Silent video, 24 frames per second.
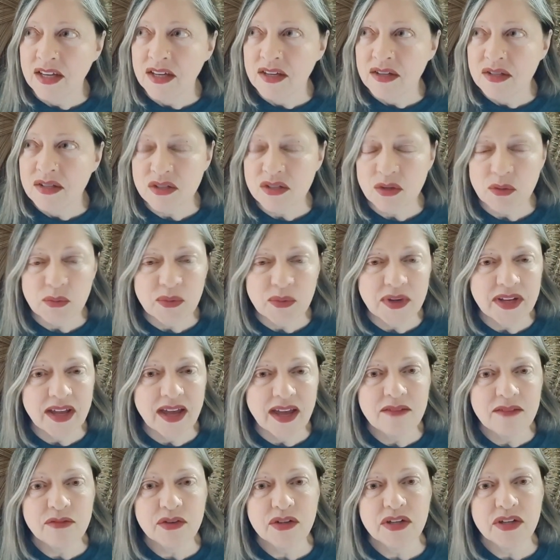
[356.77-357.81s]
So
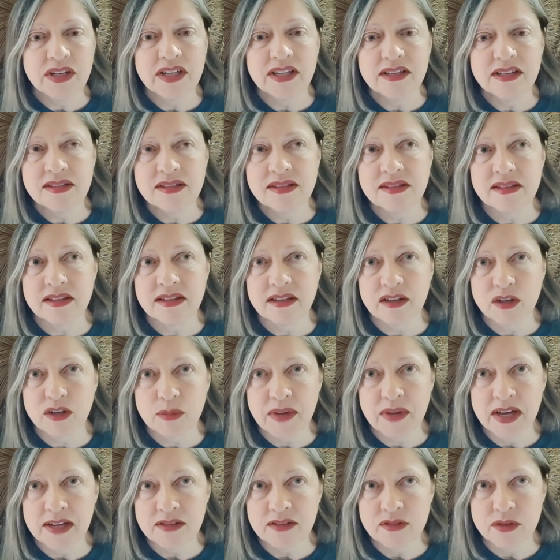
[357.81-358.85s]
whatever it is that our
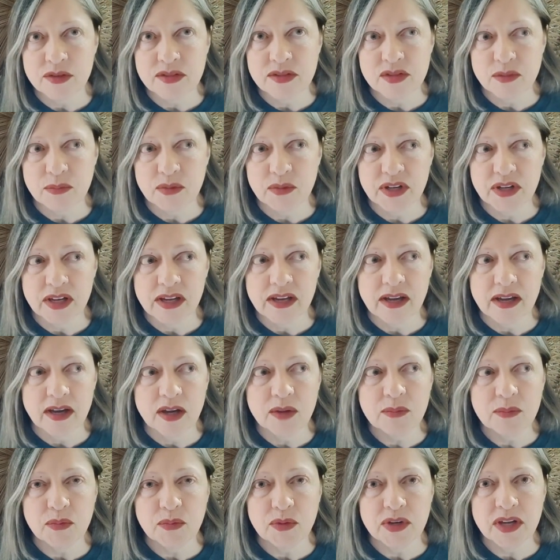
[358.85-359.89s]
passions are bringing
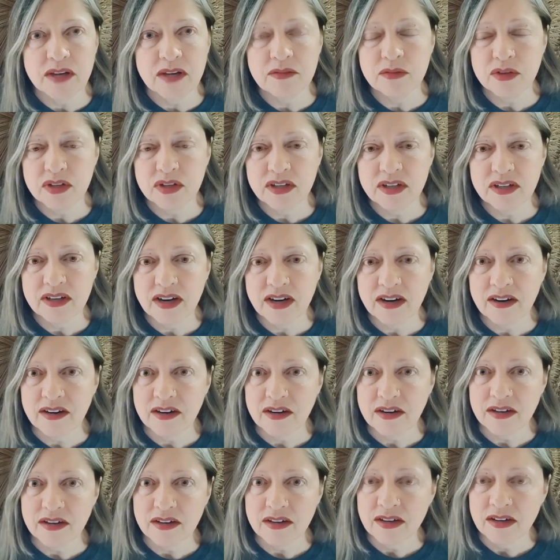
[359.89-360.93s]
up, whatever
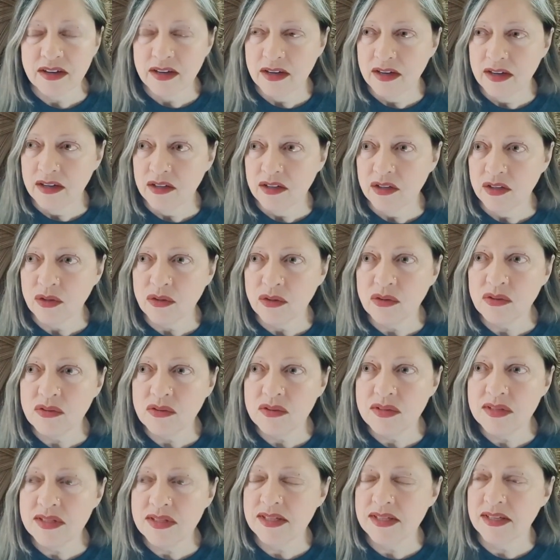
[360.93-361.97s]
our
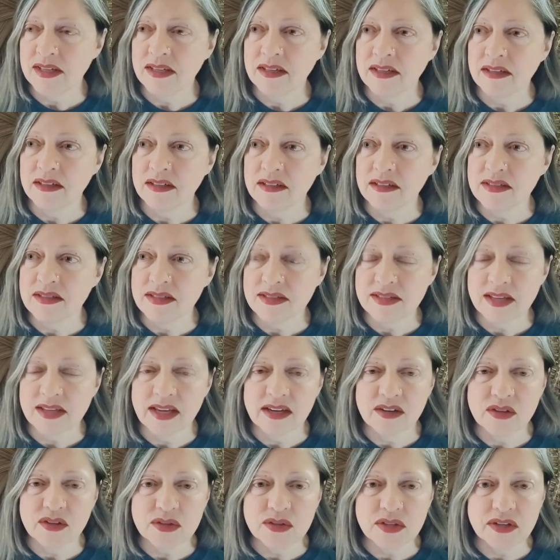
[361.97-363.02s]
goals and our
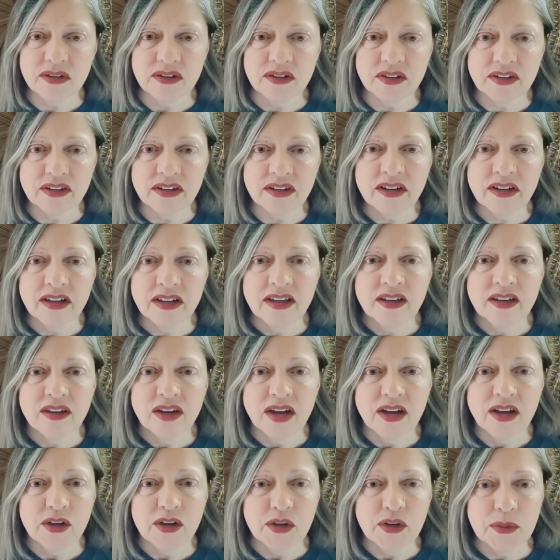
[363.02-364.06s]
desires are,
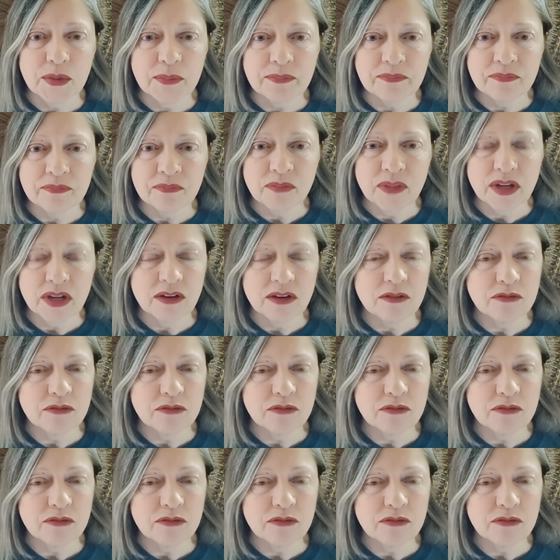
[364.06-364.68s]
our